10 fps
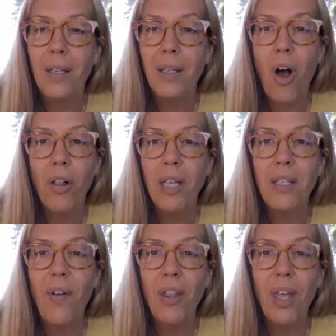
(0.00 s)

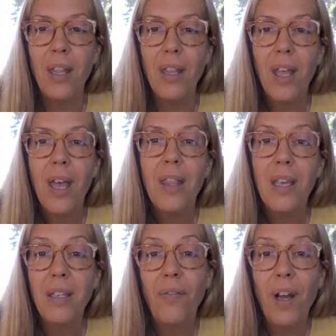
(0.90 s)
colleagues found that
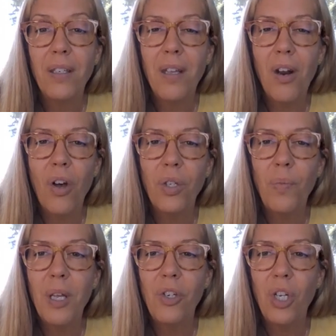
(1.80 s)
this effect can also
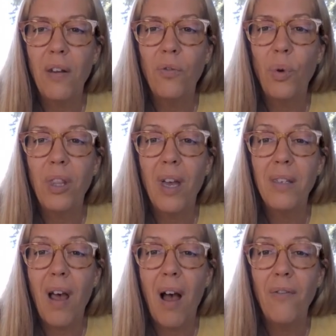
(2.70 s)
be achieved with
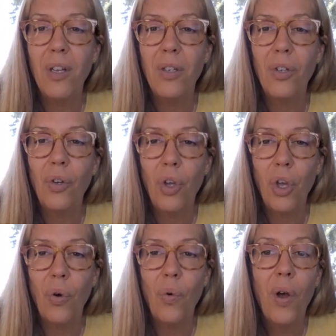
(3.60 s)
less obvious
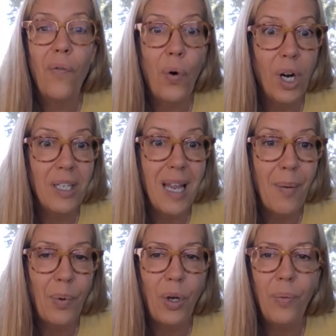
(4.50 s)
cue. For
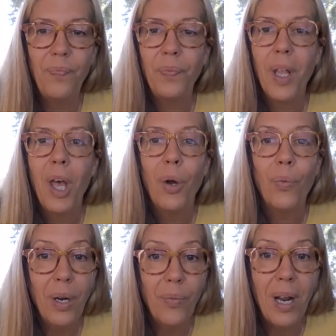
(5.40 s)
example,
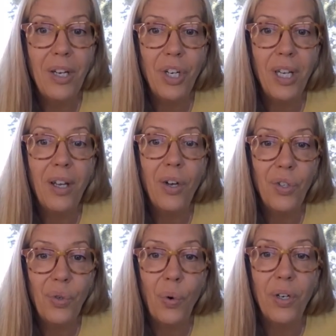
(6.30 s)
rearranging a
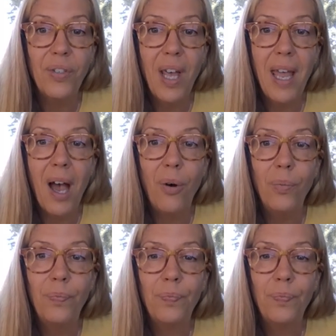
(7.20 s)
store's layout.